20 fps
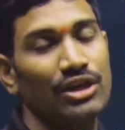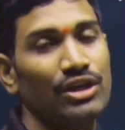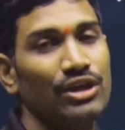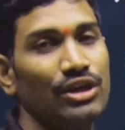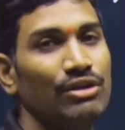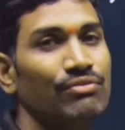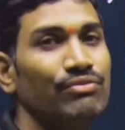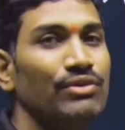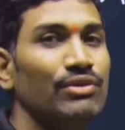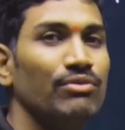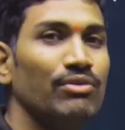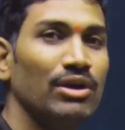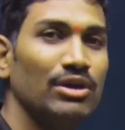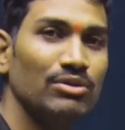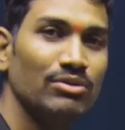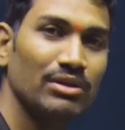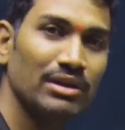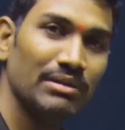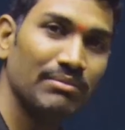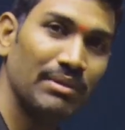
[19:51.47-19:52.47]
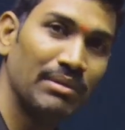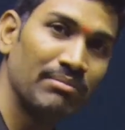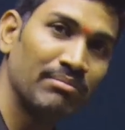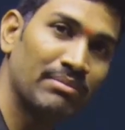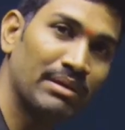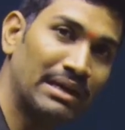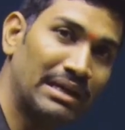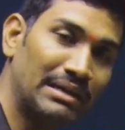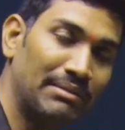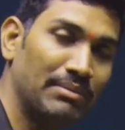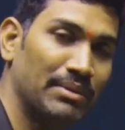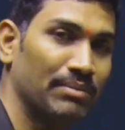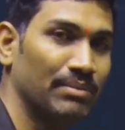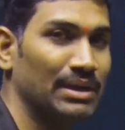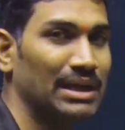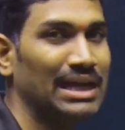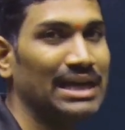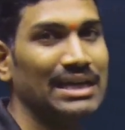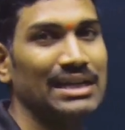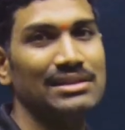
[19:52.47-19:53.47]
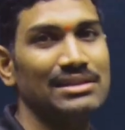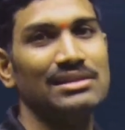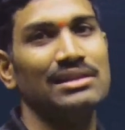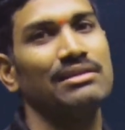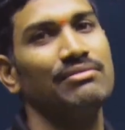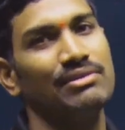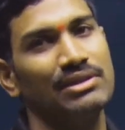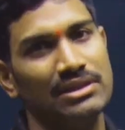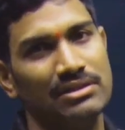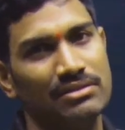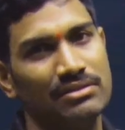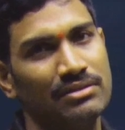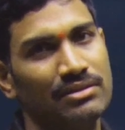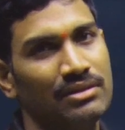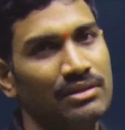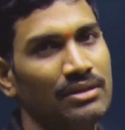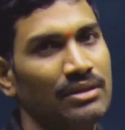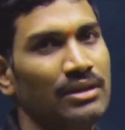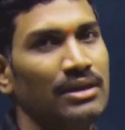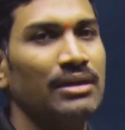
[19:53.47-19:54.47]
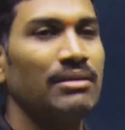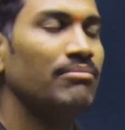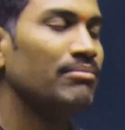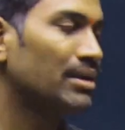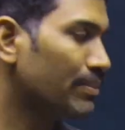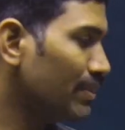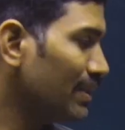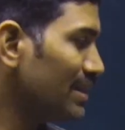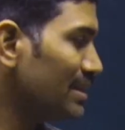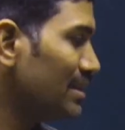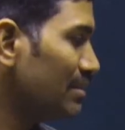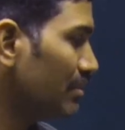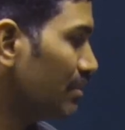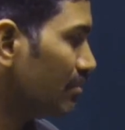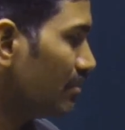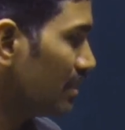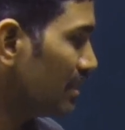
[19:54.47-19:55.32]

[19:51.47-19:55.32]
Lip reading: If you want to remember, or else leave it. But please remember